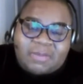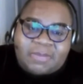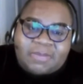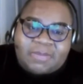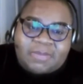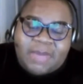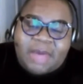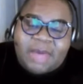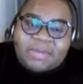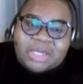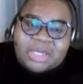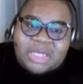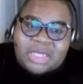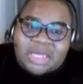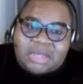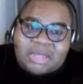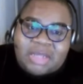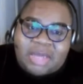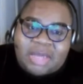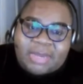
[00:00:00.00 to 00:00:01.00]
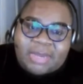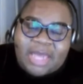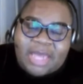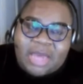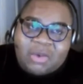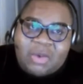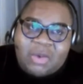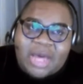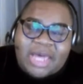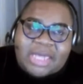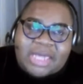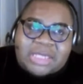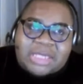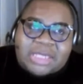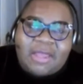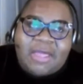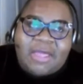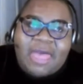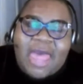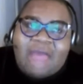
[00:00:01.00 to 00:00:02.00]
publishing Blackwash,
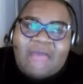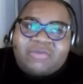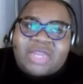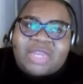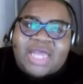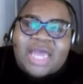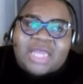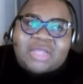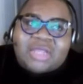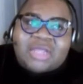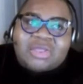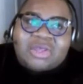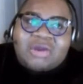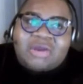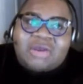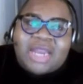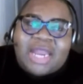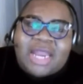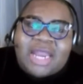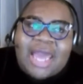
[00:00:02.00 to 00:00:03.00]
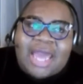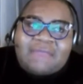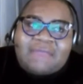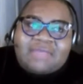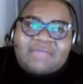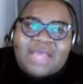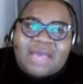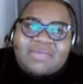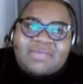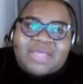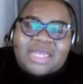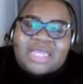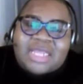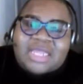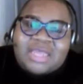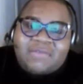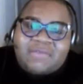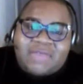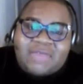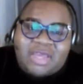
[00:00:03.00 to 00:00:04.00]
I really got concerned that a lot of times the
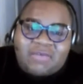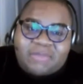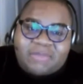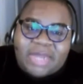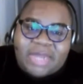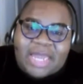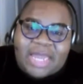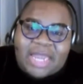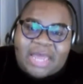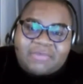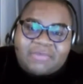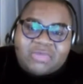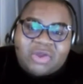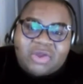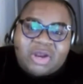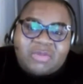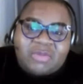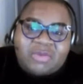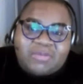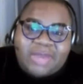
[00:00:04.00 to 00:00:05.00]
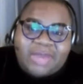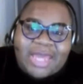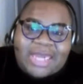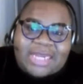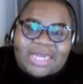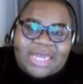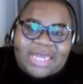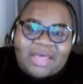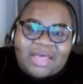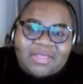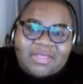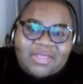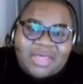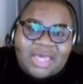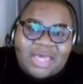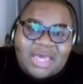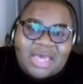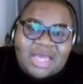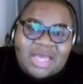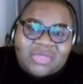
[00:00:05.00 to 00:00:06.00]
nativity of Black life started with Black death.
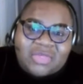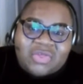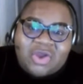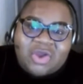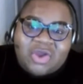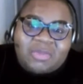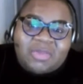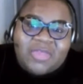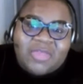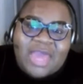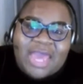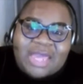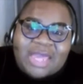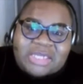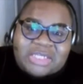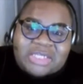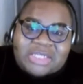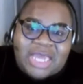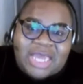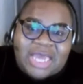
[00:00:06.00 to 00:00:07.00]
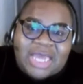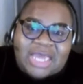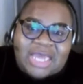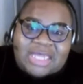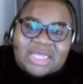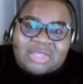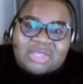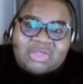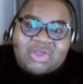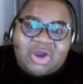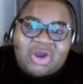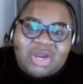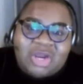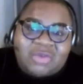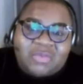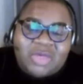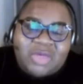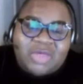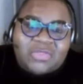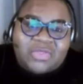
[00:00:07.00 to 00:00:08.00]
It started with hashtags. It
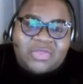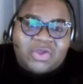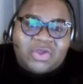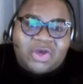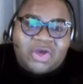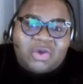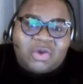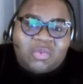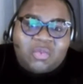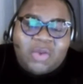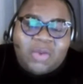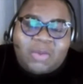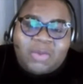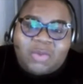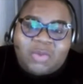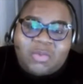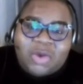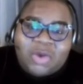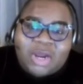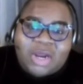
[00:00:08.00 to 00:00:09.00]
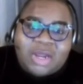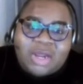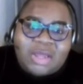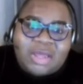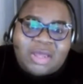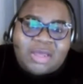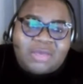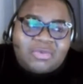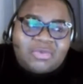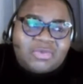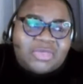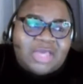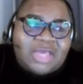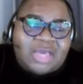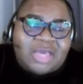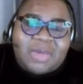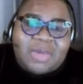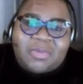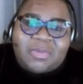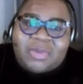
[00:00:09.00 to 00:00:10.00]
started with, when we were
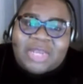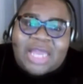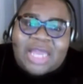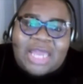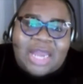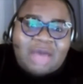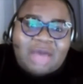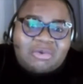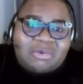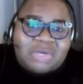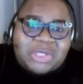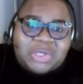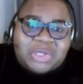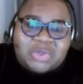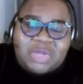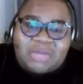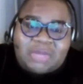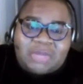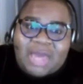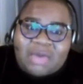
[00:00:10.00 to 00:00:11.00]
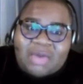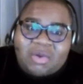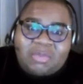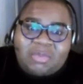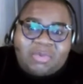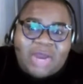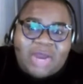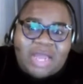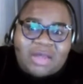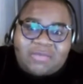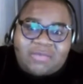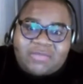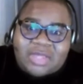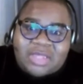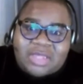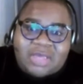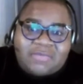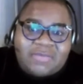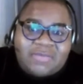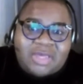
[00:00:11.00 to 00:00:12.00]
seeing people laid out in the street, Michael Brown
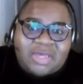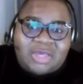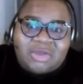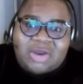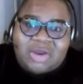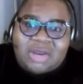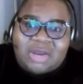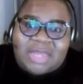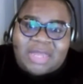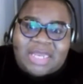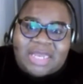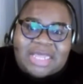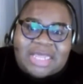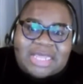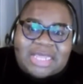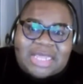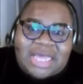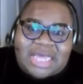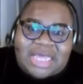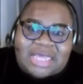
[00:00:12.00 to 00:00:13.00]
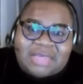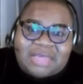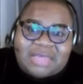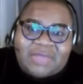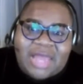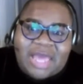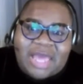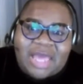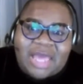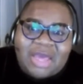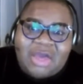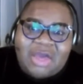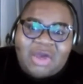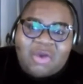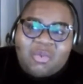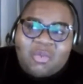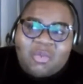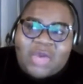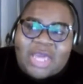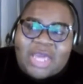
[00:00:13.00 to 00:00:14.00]
vis-a-vis, you know what I mean? These things of like
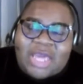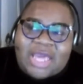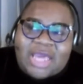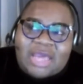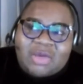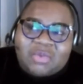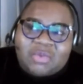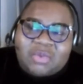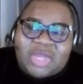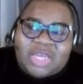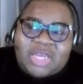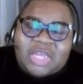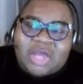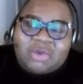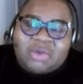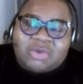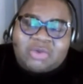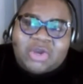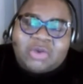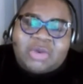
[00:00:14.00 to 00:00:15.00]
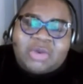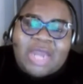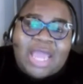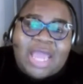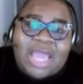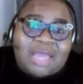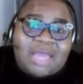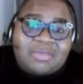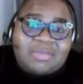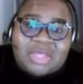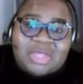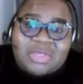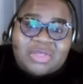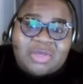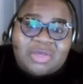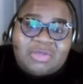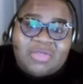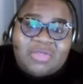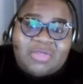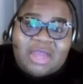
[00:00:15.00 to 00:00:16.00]
we don't know names
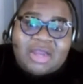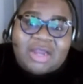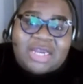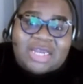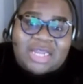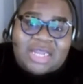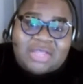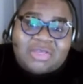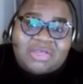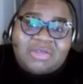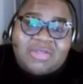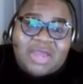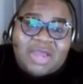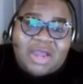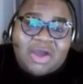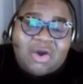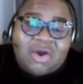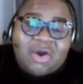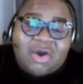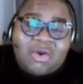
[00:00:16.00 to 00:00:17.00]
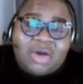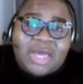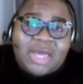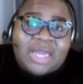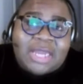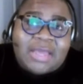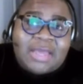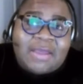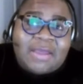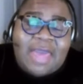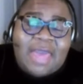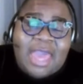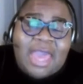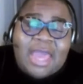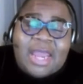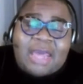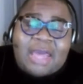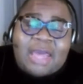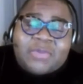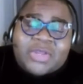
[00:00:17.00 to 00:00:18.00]
until they are gone.
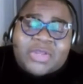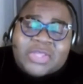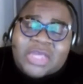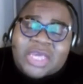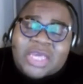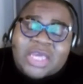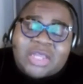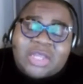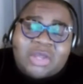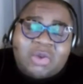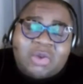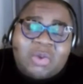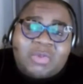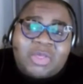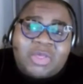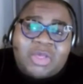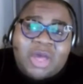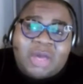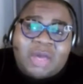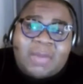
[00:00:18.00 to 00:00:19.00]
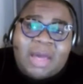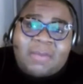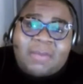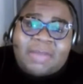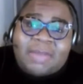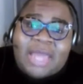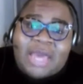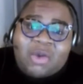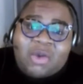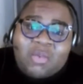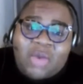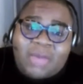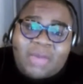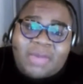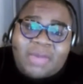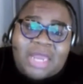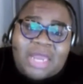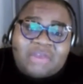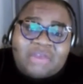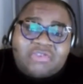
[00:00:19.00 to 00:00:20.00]
And in particular, when we talk about Black
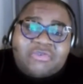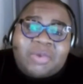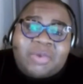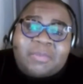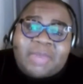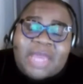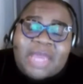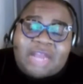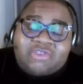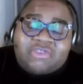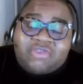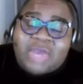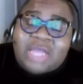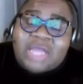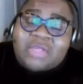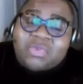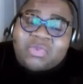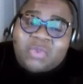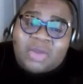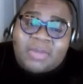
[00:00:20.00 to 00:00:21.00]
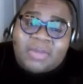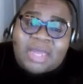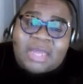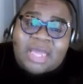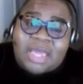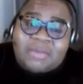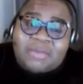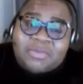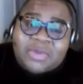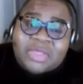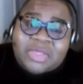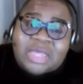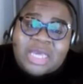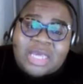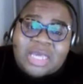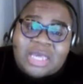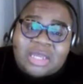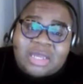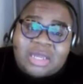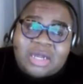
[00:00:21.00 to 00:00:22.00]
women and Black trans women in
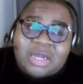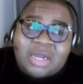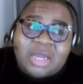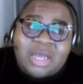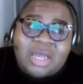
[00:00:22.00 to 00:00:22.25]
particular,